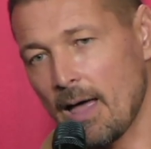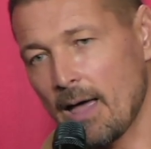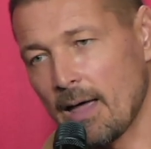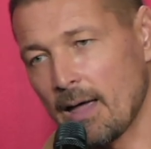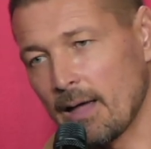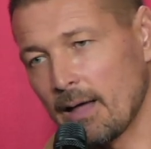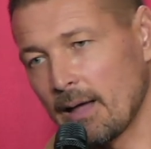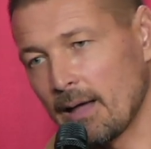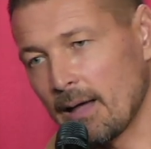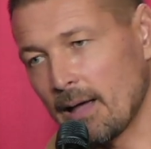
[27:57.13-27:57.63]

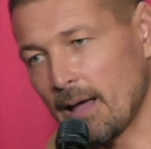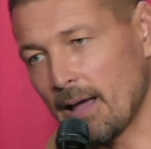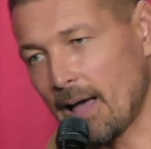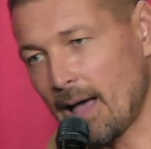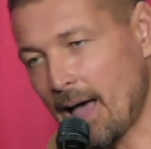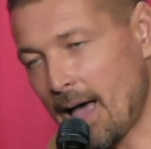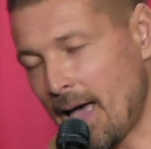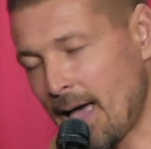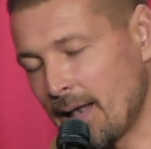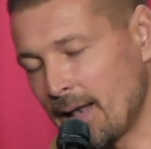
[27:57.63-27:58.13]
Uh,
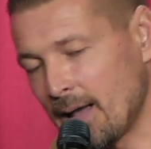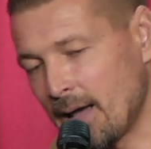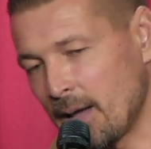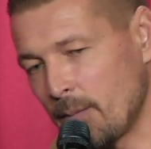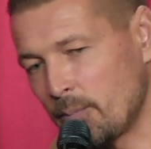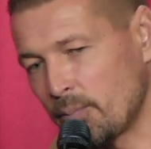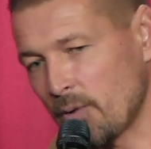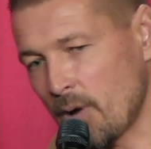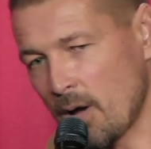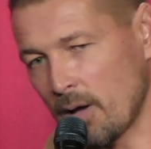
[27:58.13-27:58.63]
and I
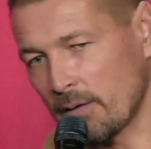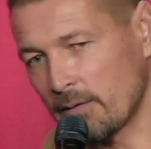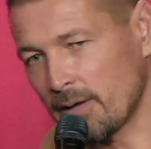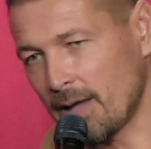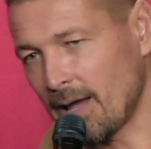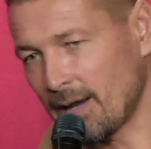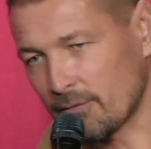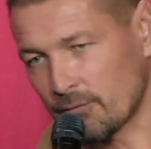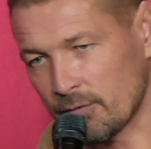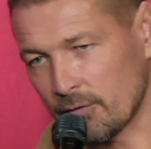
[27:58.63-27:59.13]
brought
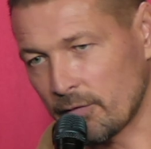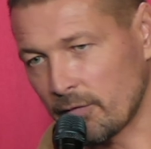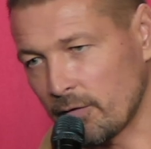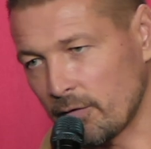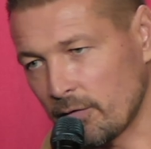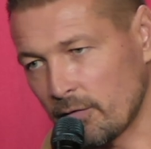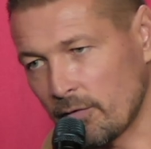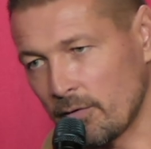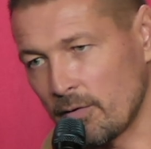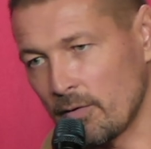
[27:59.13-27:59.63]

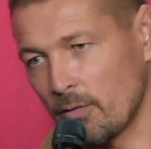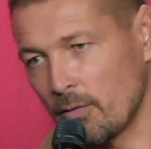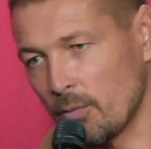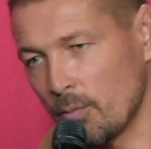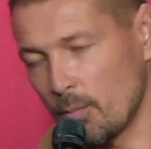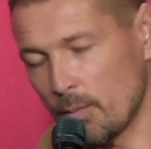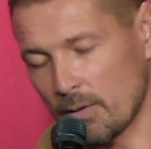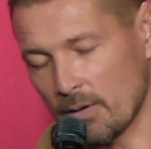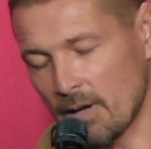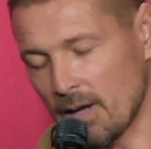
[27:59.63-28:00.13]
actresses, you know,
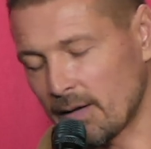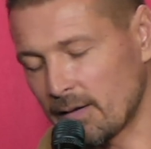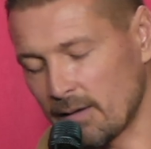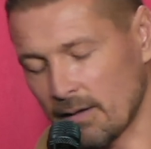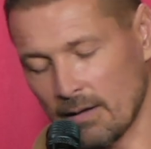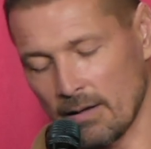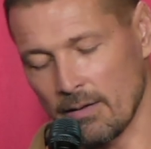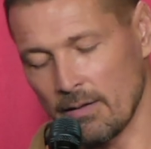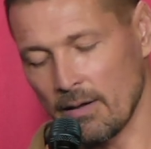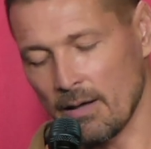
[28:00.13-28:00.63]
who were
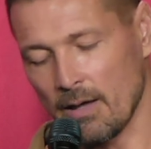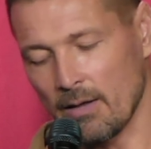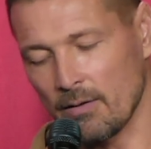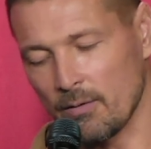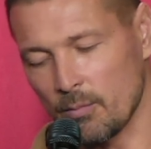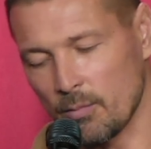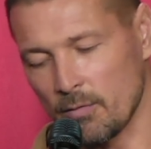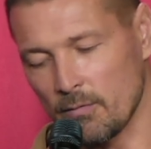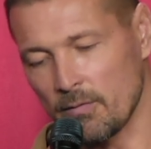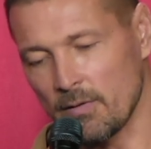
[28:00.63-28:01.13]
acting in the
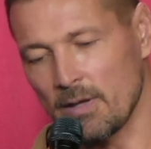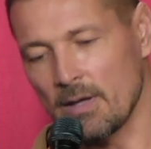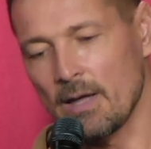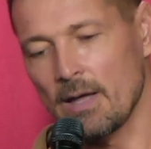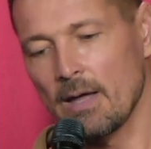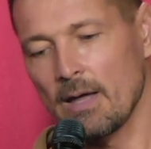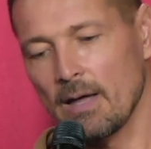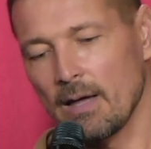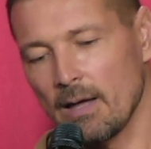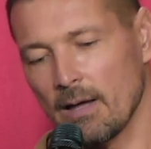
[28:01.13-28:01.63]
other movie
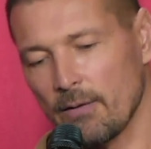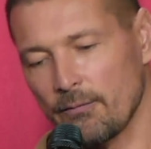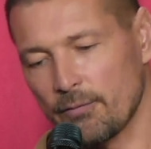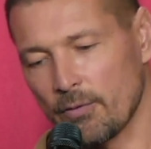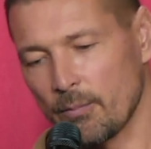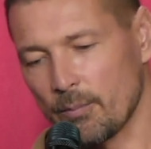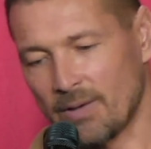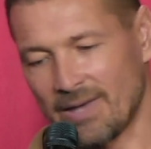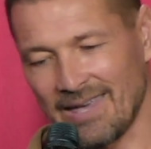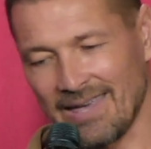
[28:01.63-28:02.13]
uh,
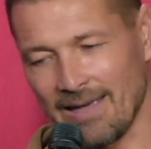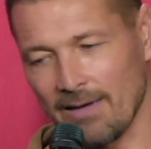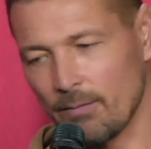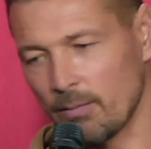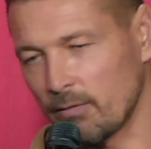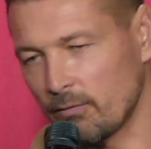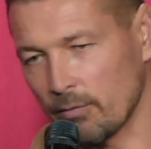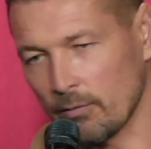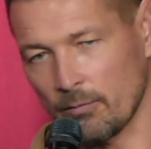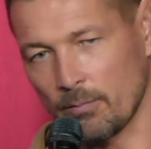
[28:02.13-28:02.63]
from Kiev,
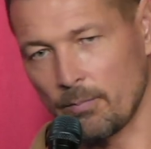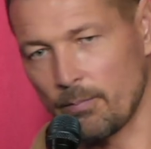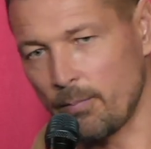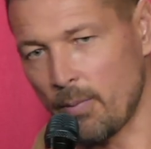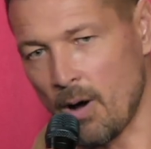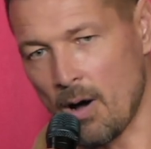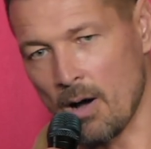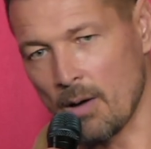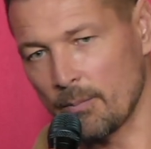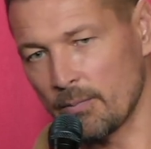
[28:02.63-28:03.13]
which was
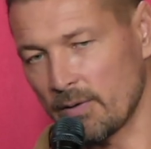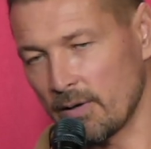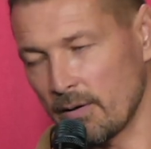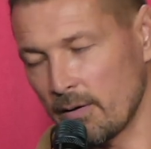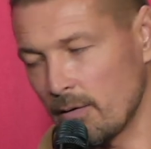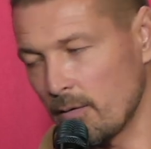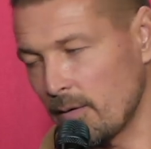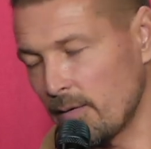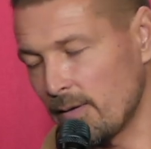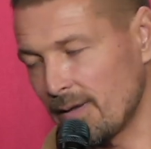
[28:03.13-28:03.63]
bombed,
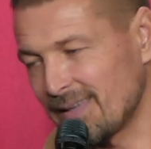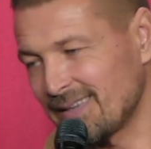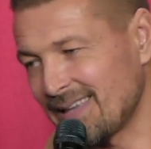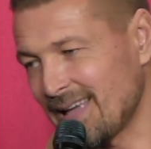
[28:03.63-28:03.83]
you know, at that